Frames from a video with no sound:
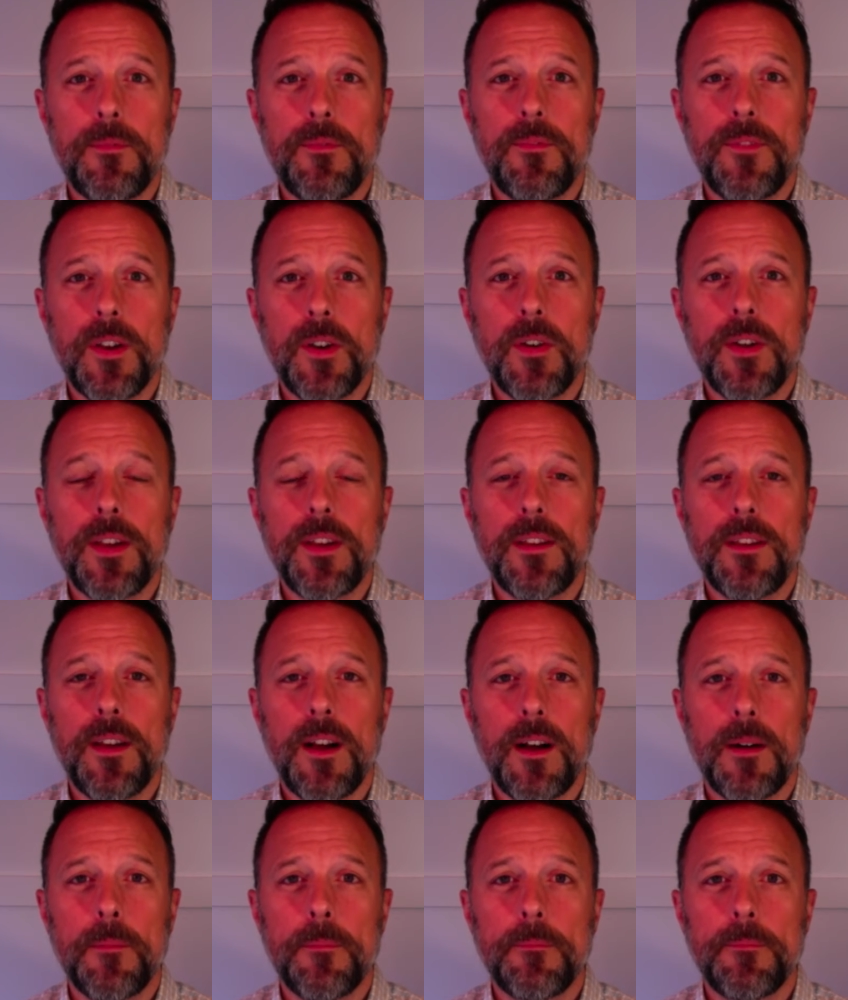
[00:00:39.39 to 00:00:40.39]

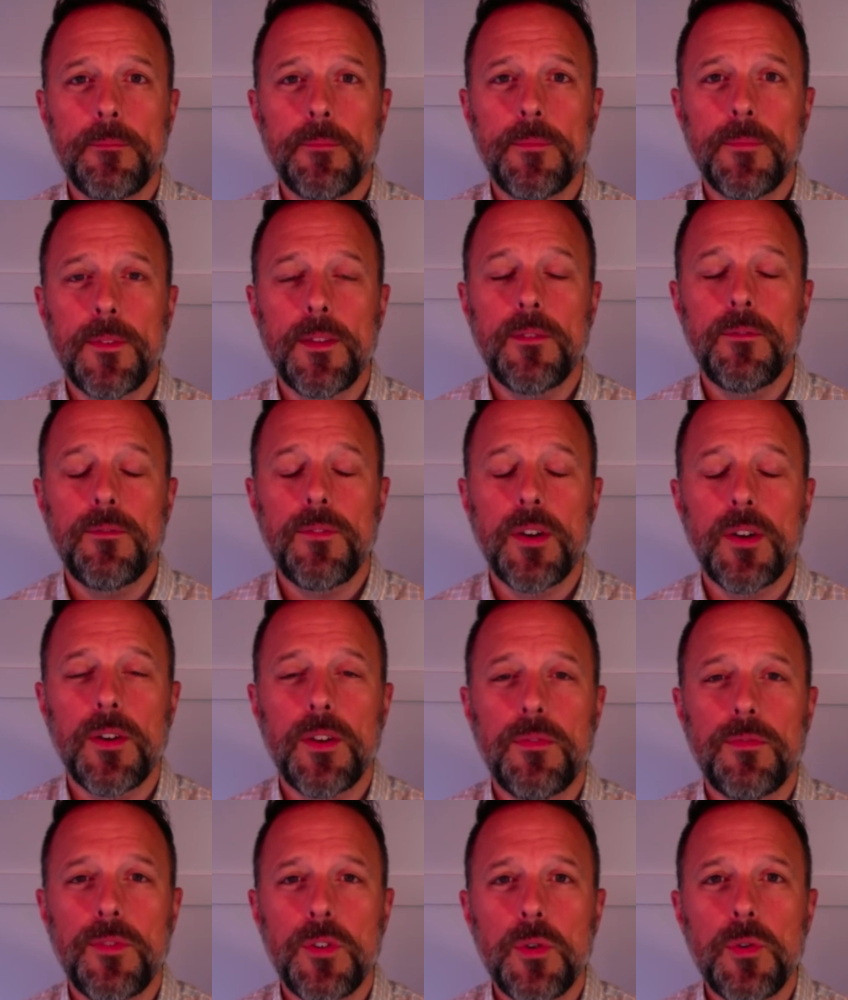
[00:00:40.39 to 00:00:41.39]
Very
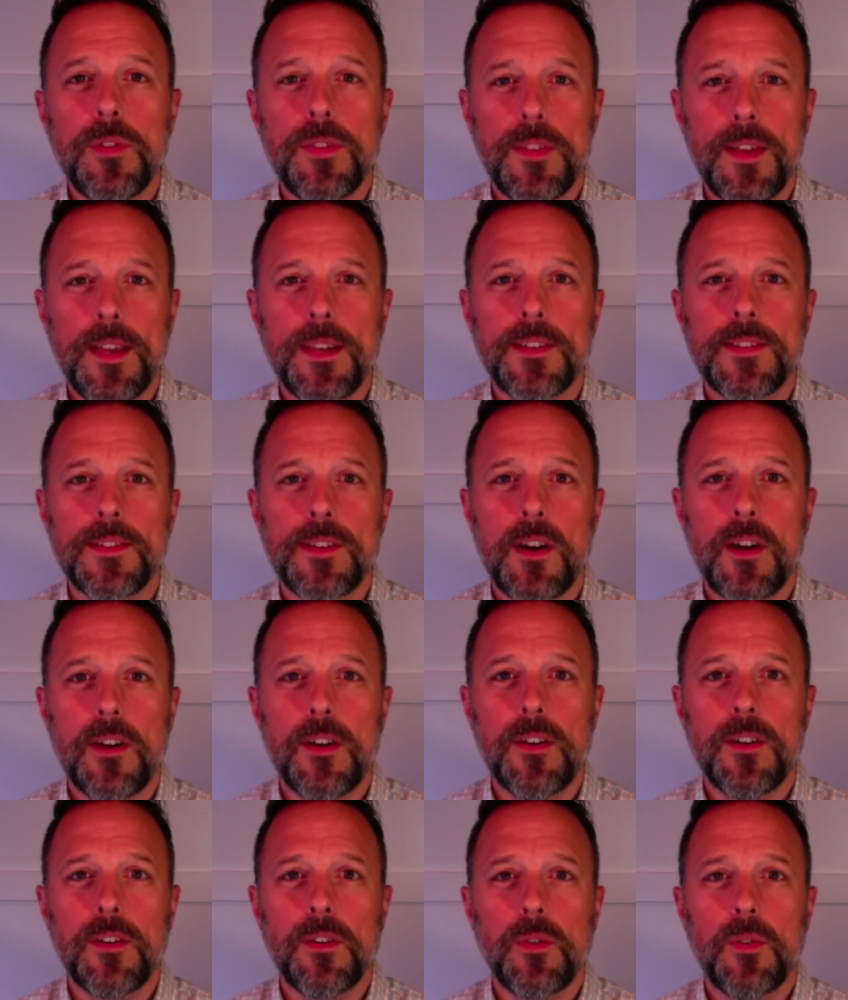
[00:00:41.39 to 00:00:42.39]
few things
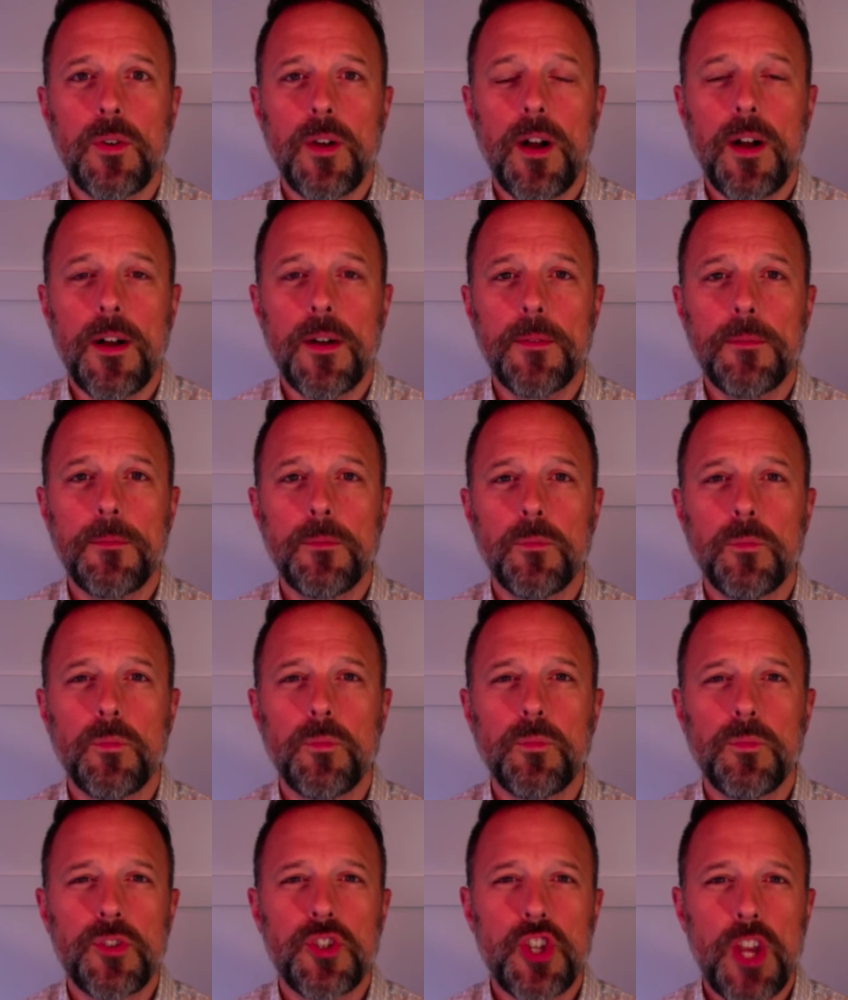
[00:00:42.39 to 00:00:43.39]
are
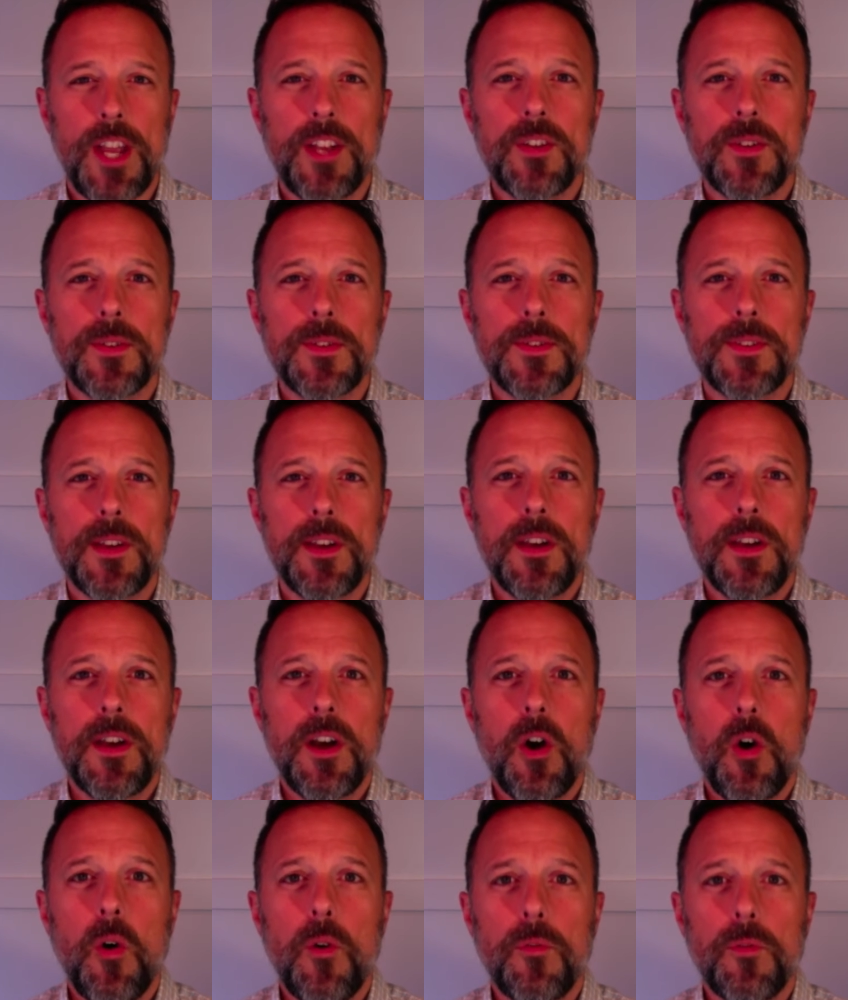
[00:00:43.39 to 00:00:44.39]
changes,
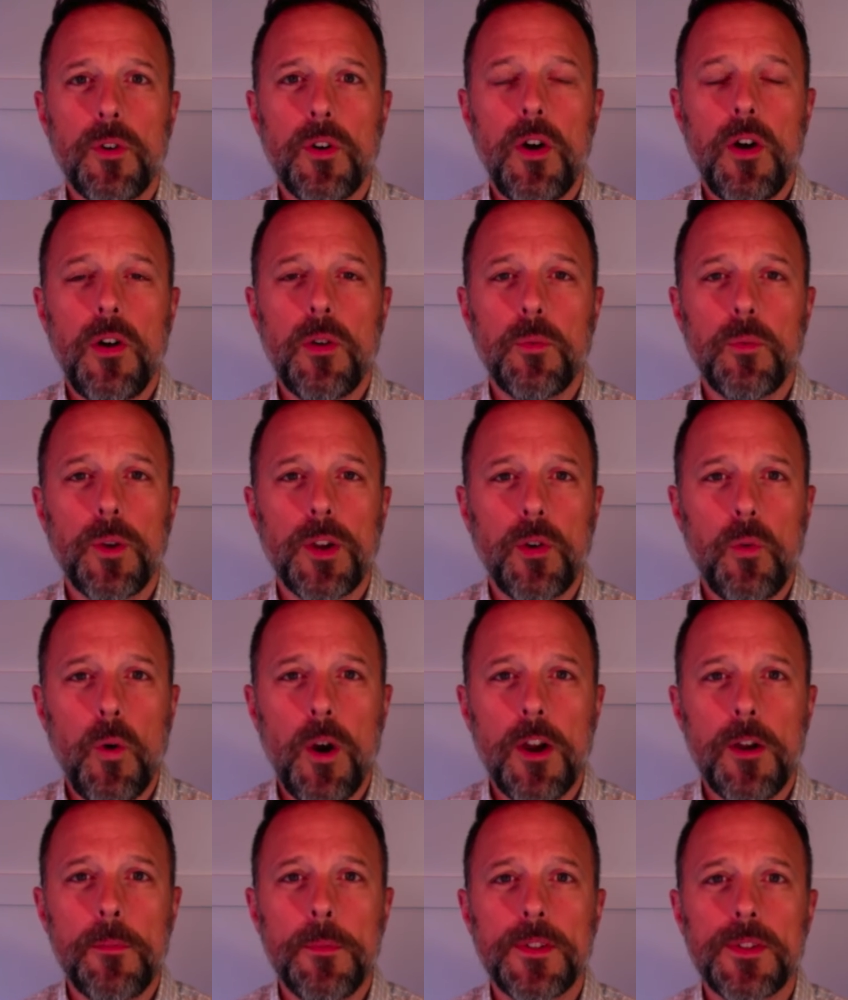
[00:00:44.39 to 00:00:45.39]
overall
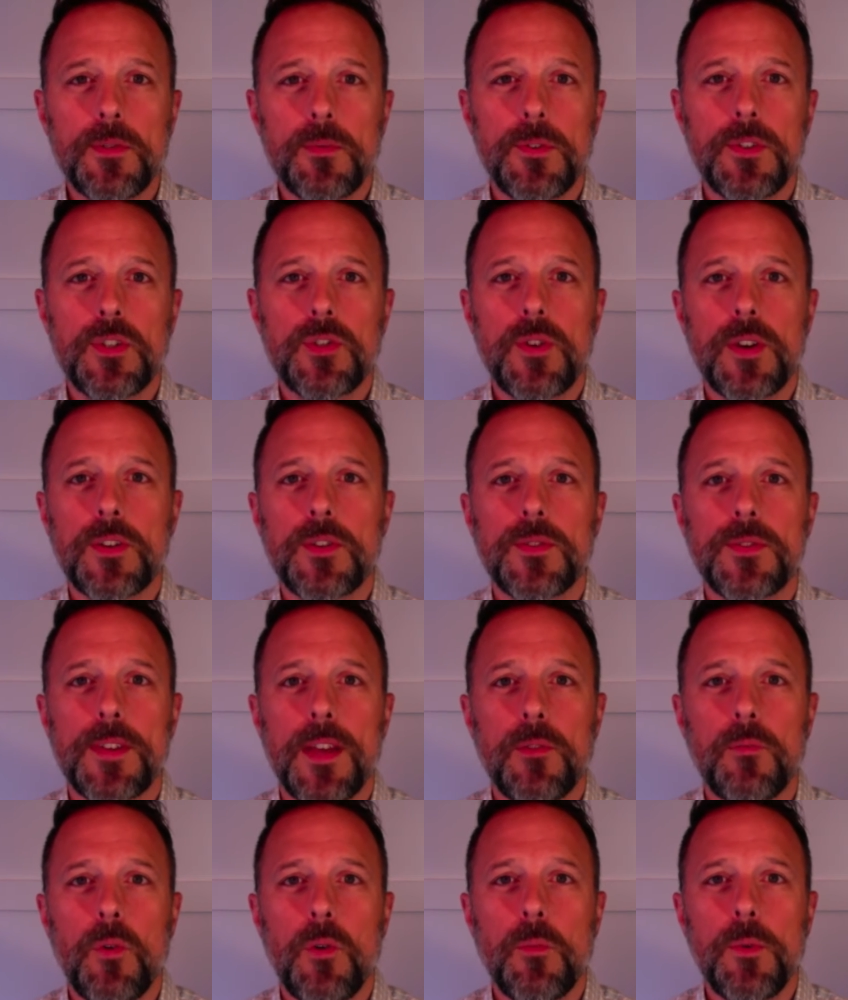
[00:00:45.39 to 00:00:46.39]
requirements or restrictions
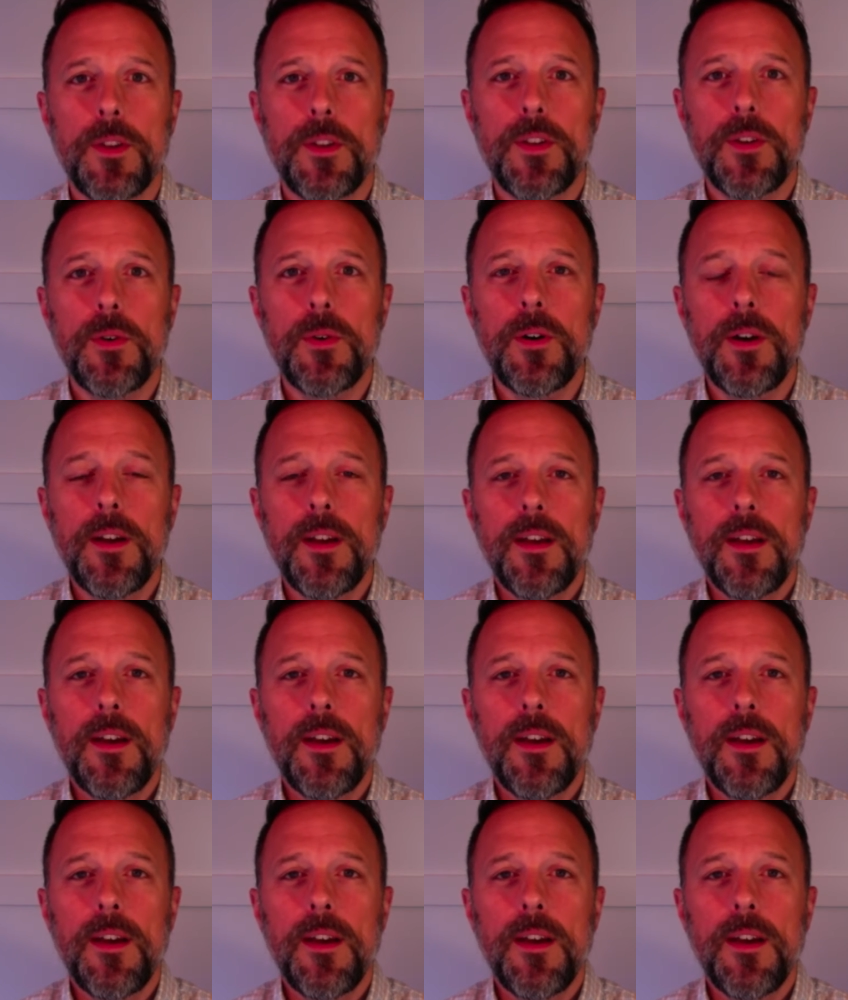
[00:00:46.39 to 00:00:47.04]
on what we do.